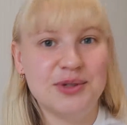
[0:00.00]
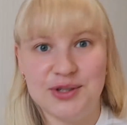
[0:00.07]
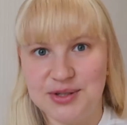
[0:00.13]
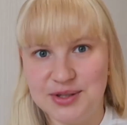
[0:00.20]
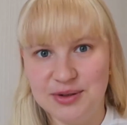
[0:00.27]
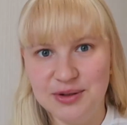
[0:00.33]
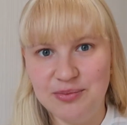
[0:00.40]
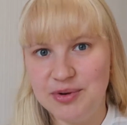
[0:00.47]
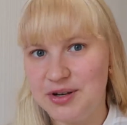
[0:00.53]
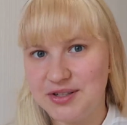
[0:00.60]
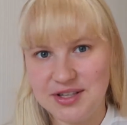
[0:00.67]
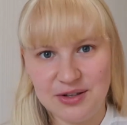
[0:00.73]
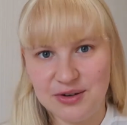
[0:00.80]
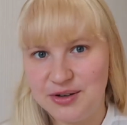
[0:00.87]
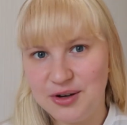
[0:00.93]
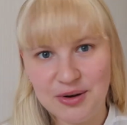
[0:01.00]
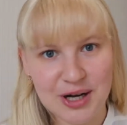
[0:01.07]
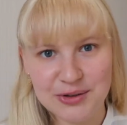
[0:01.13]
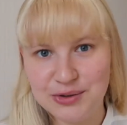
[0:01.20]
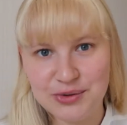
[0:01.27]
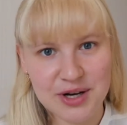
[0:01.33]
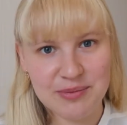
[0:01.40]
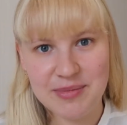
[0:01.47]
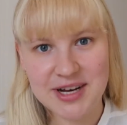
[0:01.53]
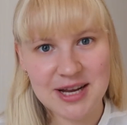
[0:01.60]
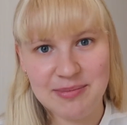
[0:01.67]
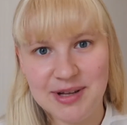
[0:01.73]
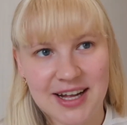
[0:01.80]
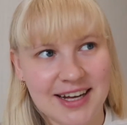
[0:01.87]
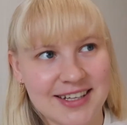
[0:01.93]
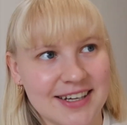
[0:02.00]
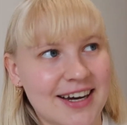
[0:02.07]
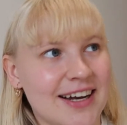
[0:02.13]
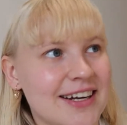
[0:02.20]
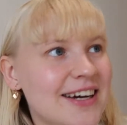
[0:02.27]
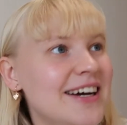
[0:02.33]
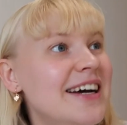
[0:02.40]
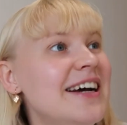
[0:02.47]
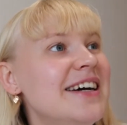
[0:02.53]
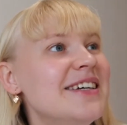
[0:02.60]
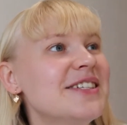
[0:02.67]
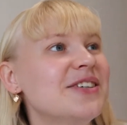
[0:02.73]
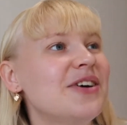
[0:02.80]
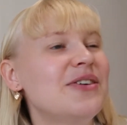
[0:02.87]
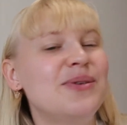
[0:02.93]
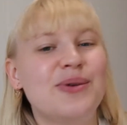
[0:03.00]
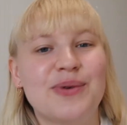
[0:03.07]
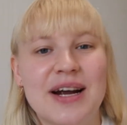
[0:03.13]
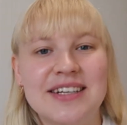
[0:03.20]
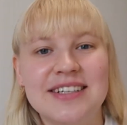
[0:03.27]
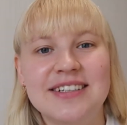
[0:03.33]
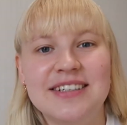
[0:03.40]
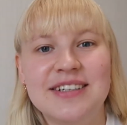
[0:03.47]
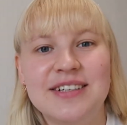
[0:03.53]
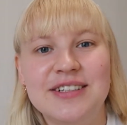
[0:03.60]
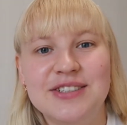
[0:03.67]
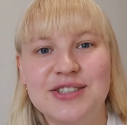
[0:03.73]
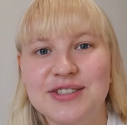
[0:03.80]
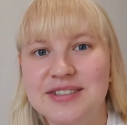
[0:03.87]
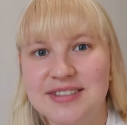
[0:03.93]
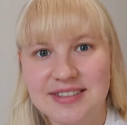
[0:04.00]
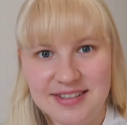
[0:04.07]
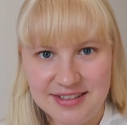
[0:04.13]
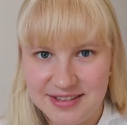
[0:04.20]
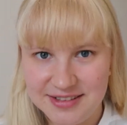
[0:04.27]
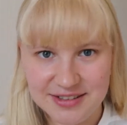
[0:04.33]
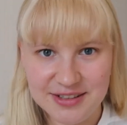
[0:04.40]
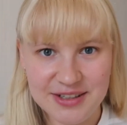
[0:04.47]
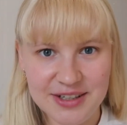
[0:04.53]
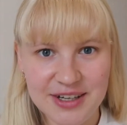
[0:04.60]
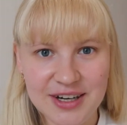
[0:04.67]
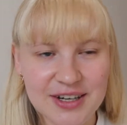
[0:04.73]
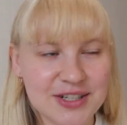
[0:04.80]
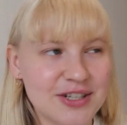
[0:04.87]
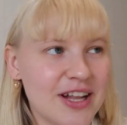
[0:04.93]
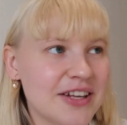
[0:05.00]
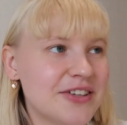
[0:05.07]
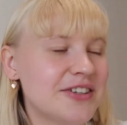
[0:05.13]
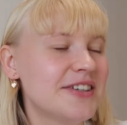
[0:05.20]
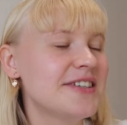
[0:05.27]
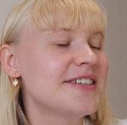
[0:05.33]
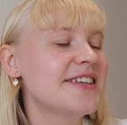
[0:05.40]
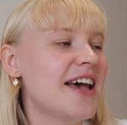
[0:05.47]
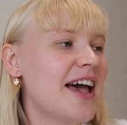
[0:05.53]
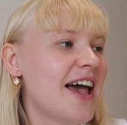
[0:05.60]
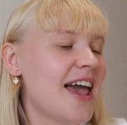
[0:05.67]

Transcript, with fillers: which is good because I don't know how to write my name in katakana, so I will write it in just English letters.